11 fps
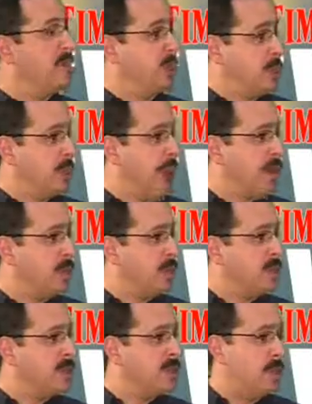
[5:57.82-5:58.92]
clever new
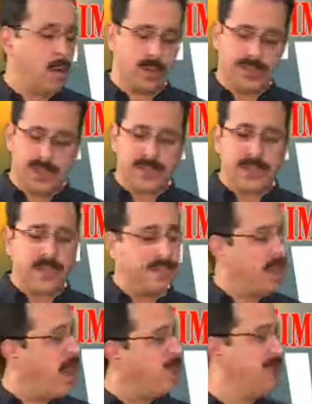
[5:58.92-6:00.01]
algorithms or dust
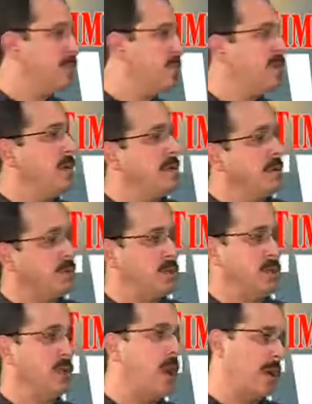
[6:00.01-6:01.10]
things off from
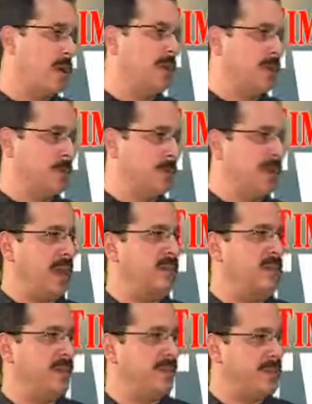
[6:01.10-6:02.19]
journal articles or
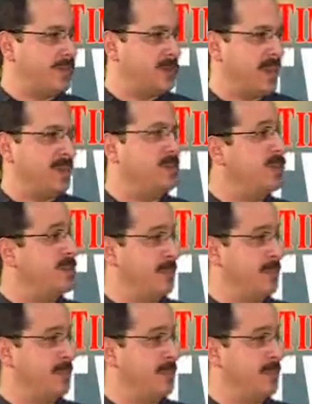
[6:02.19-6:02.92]
PhD dissertations